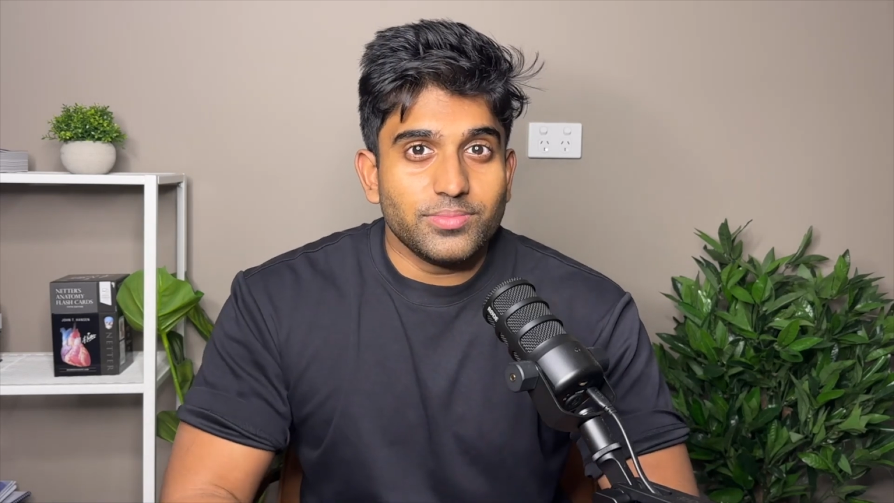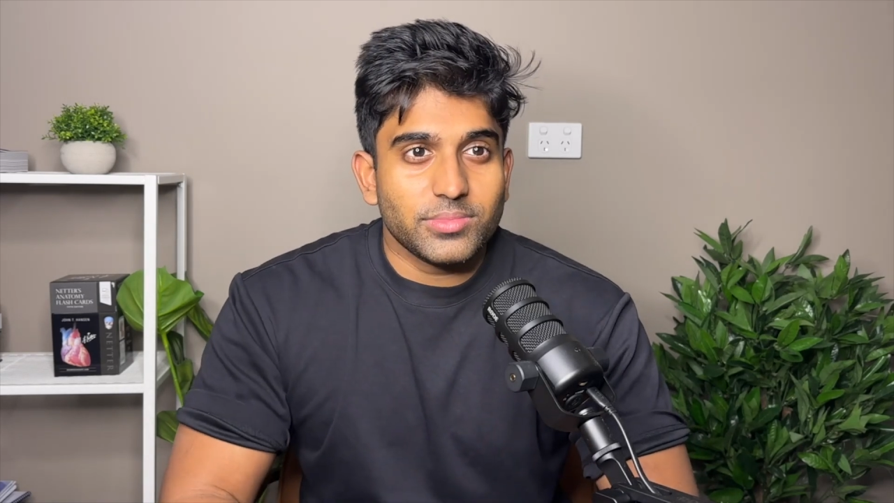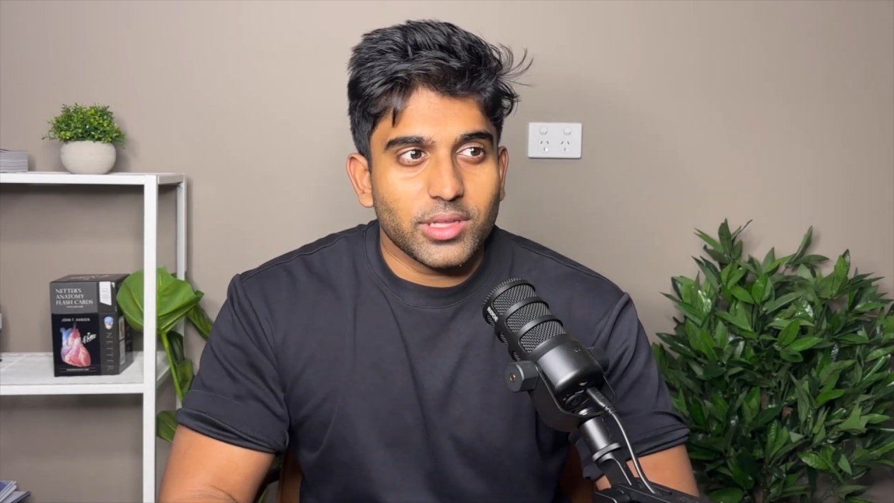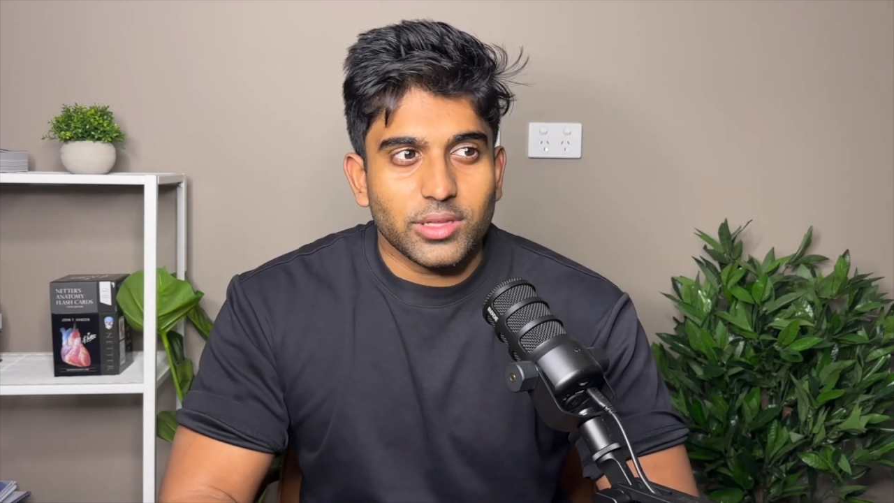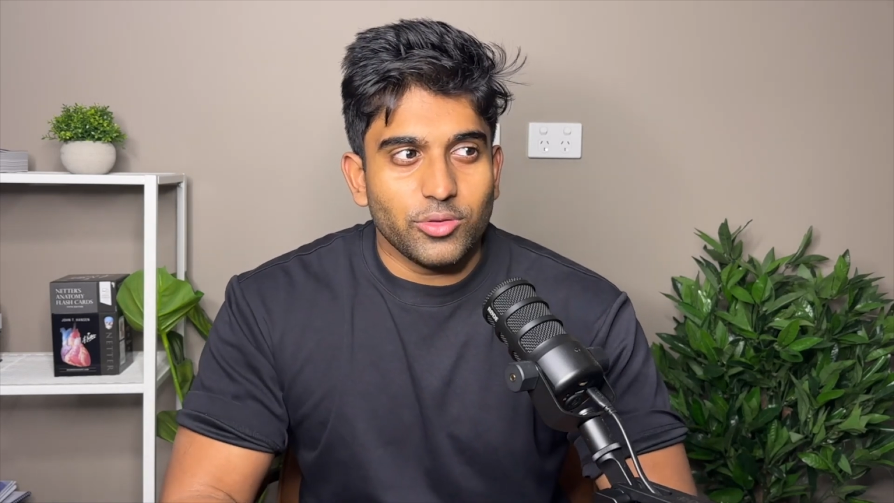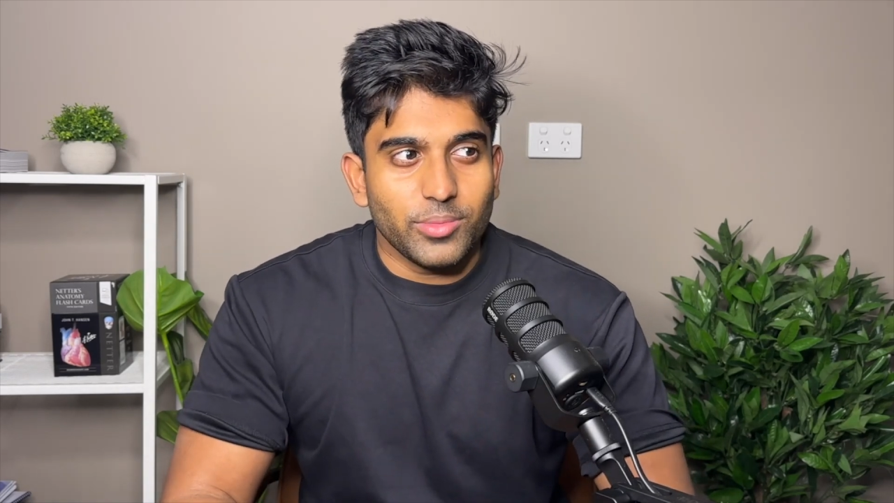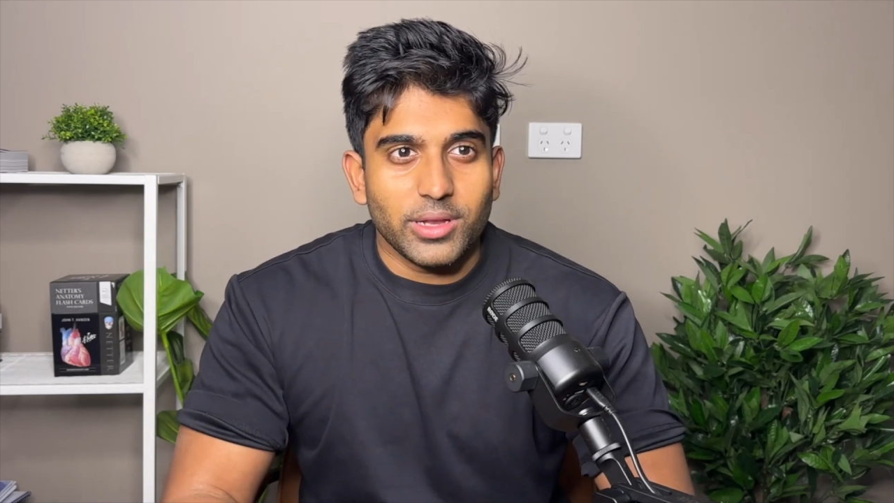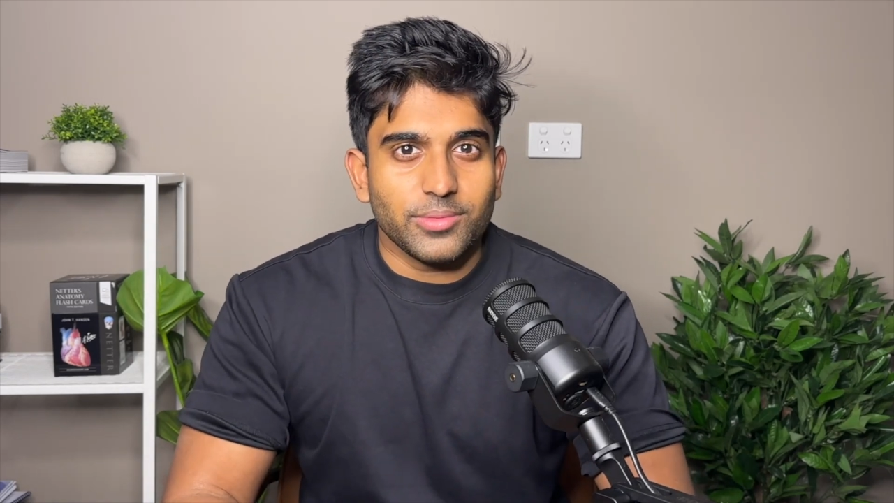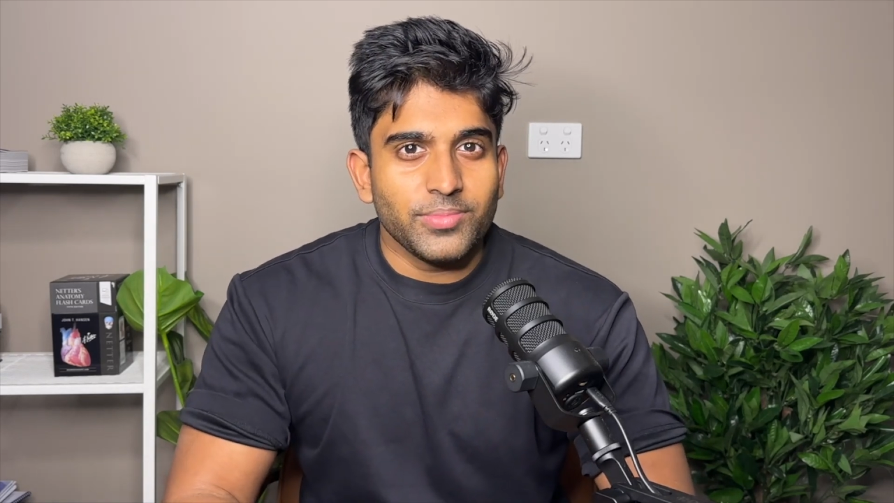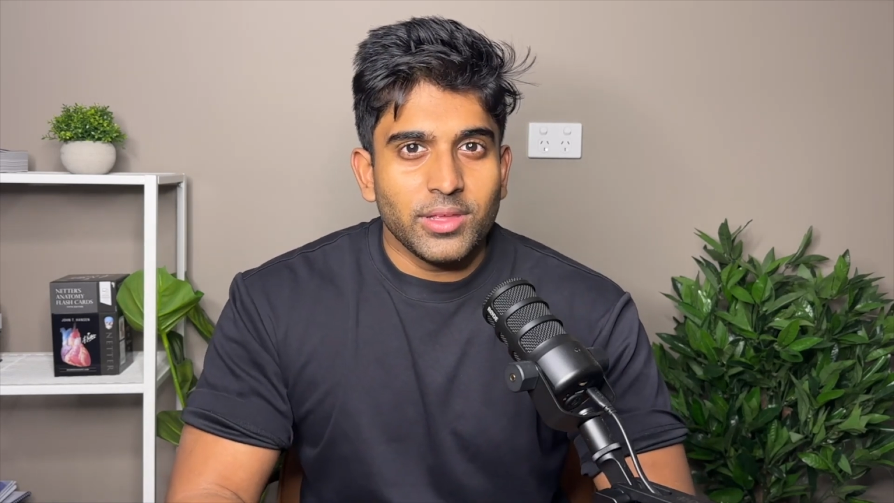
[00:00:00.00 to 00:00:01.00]
Like, no
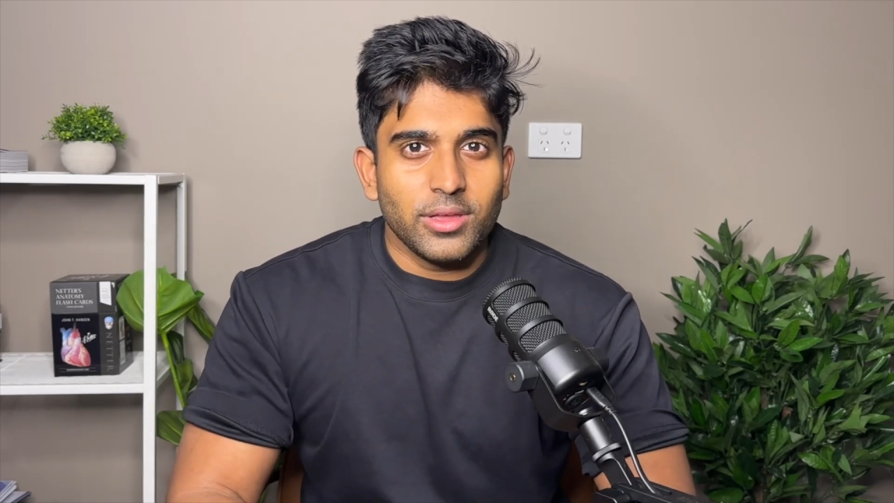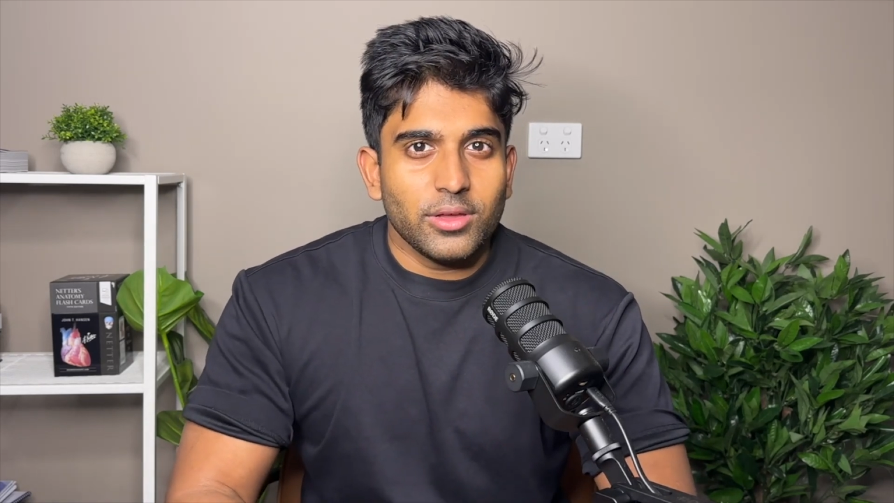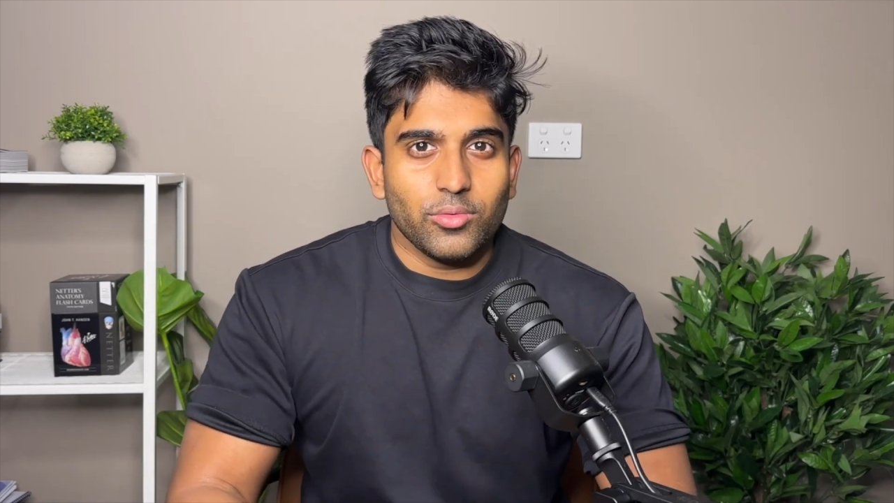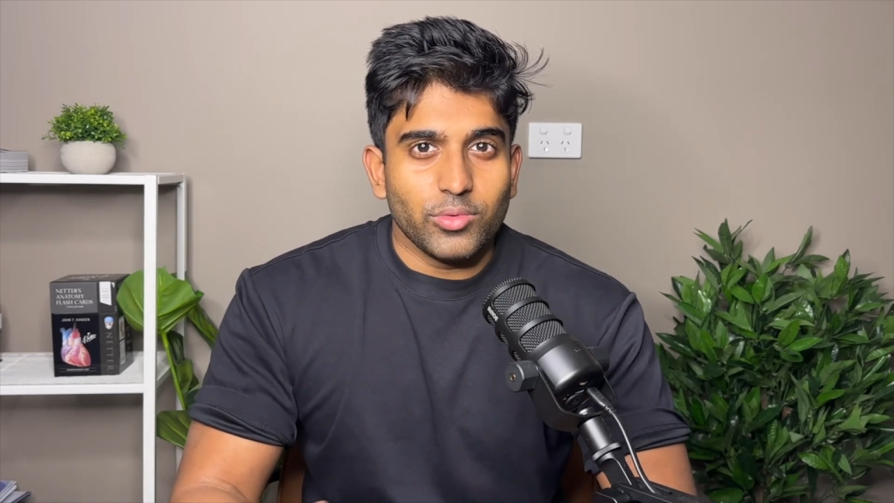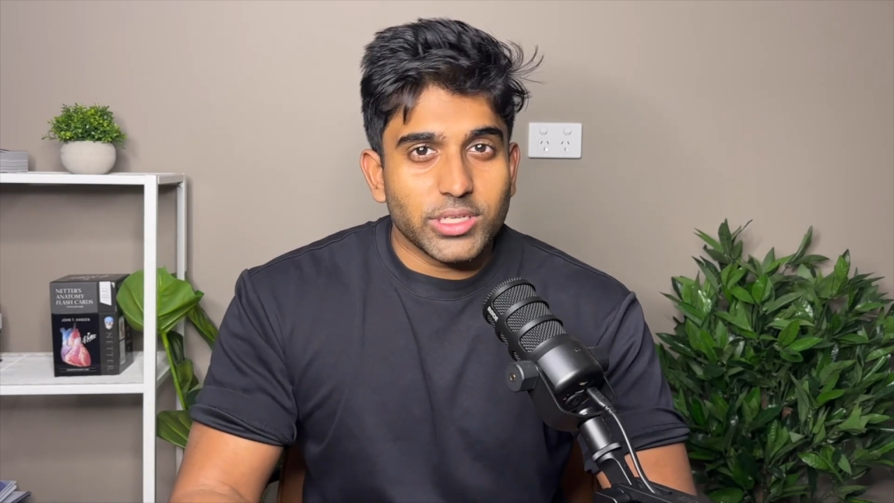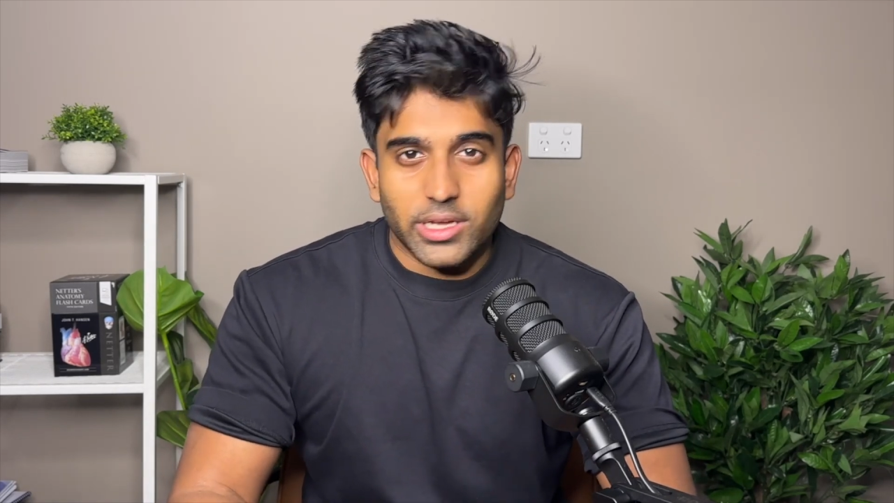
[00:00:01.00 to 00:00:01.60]
matter which